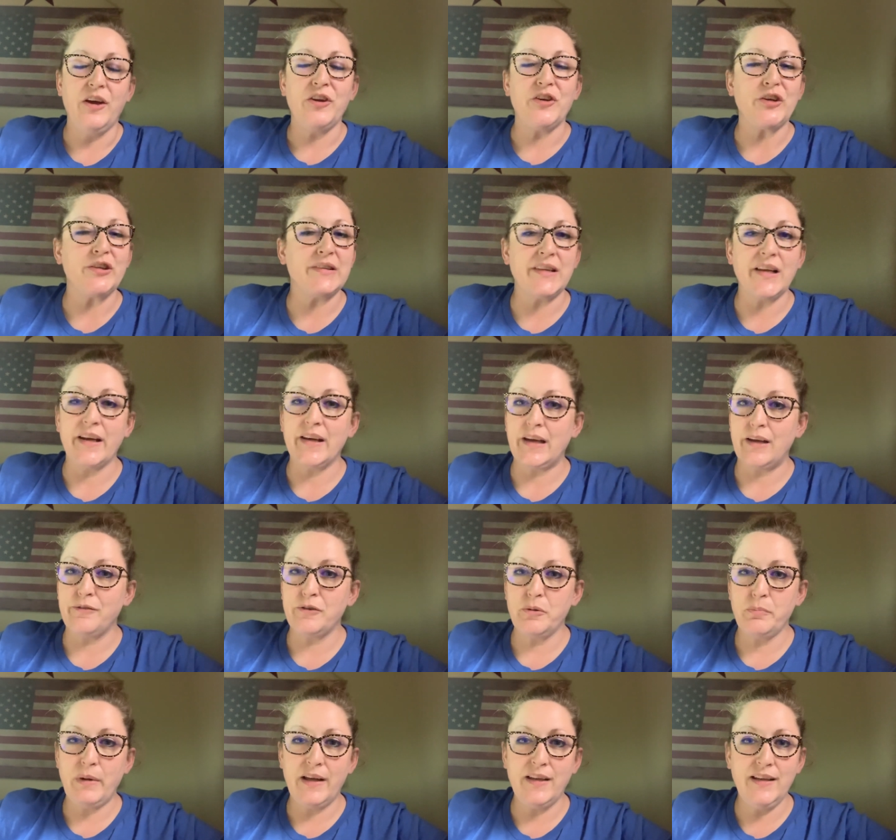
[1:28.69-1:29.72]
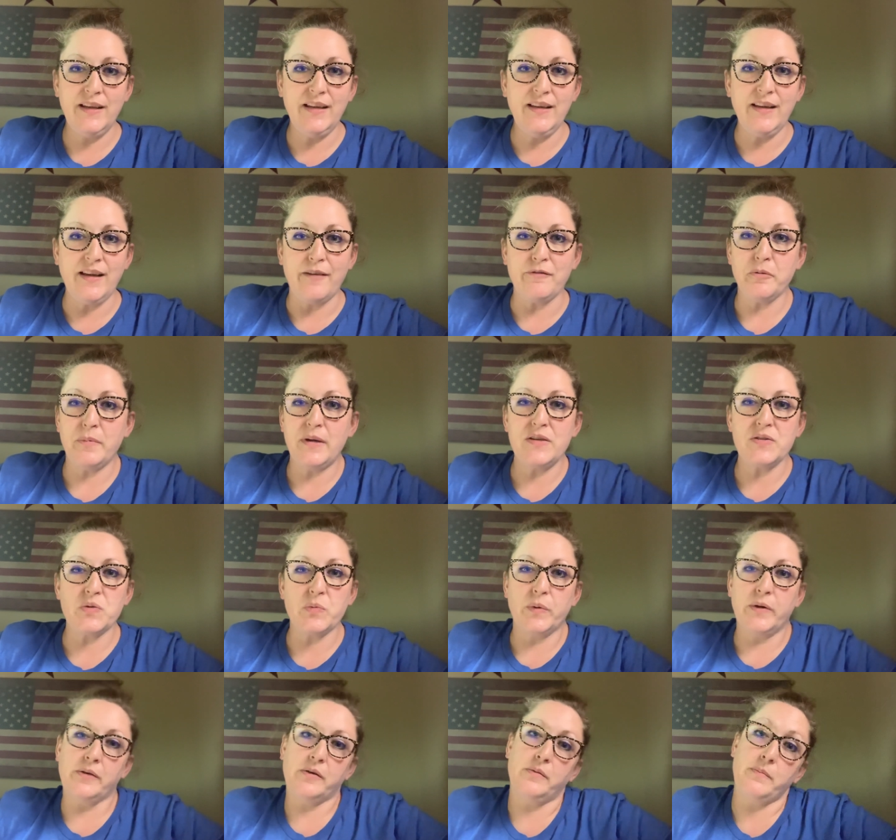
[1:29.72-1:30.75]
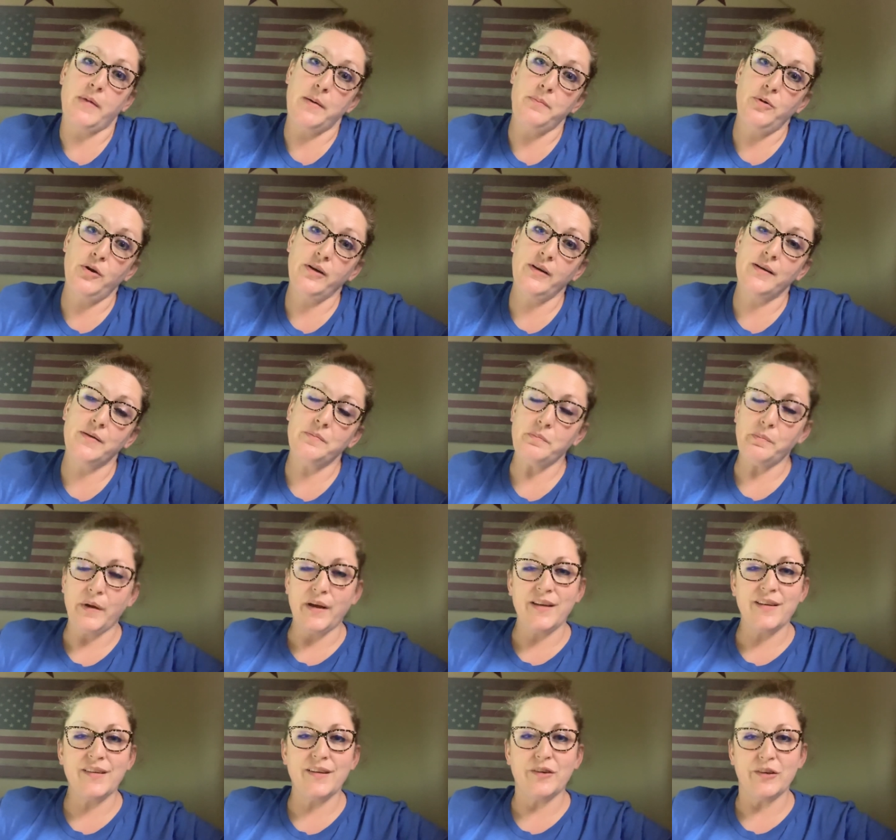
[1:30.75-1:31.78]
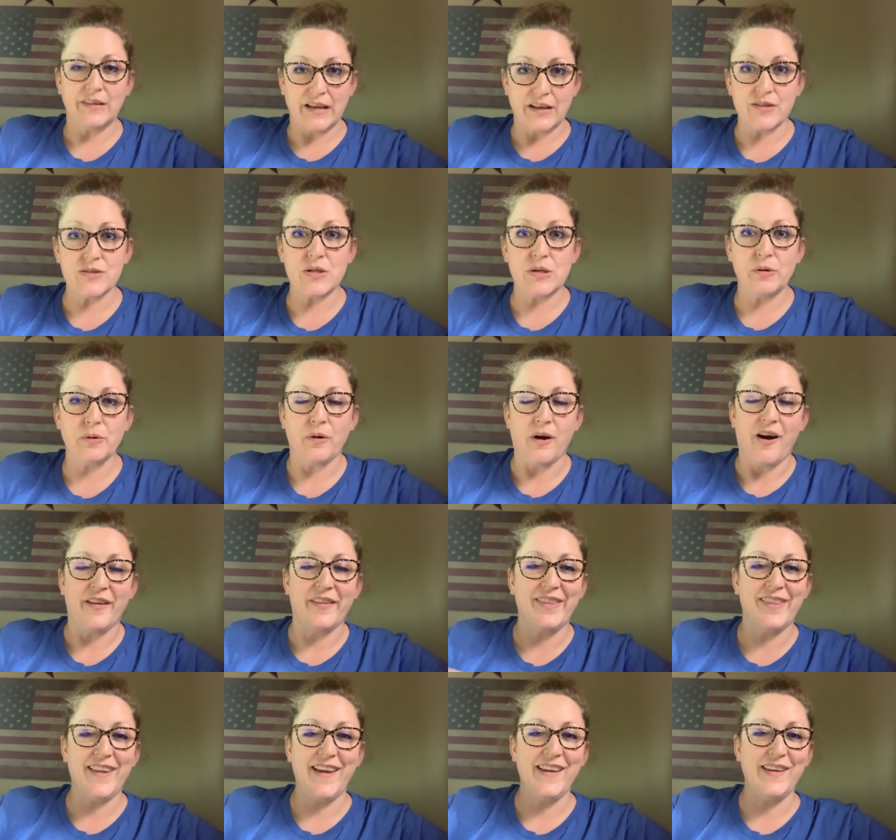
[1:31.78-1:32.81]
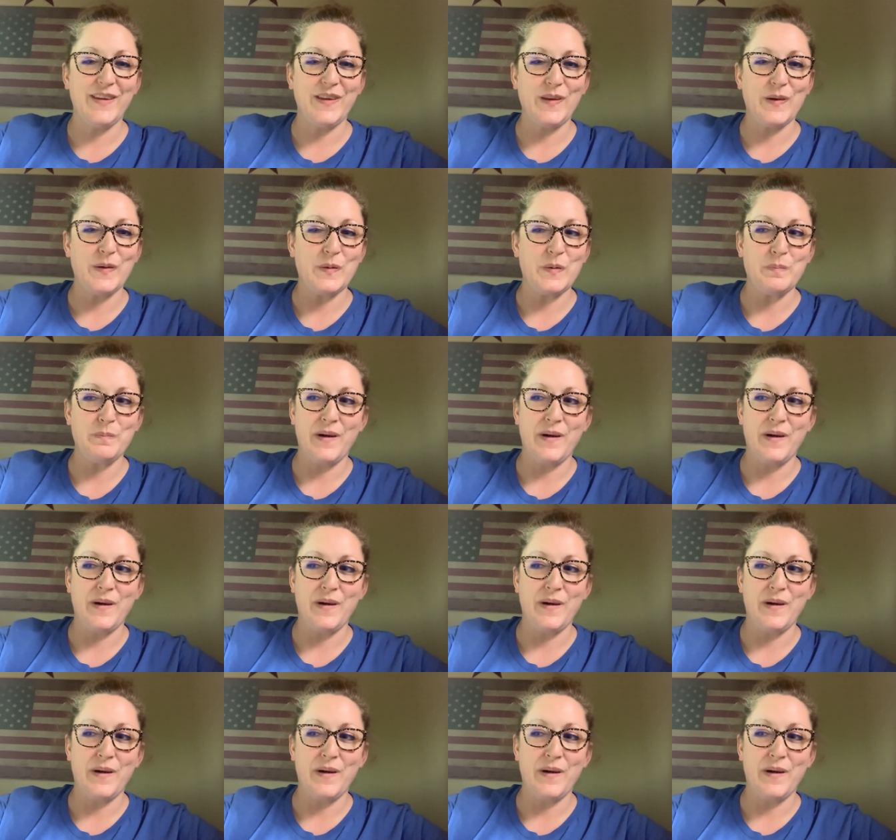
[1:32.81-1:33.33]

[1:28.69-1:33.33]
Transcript: Good luck, everybody. Everybody's a winner in my book, but good luck to you all. Thank you.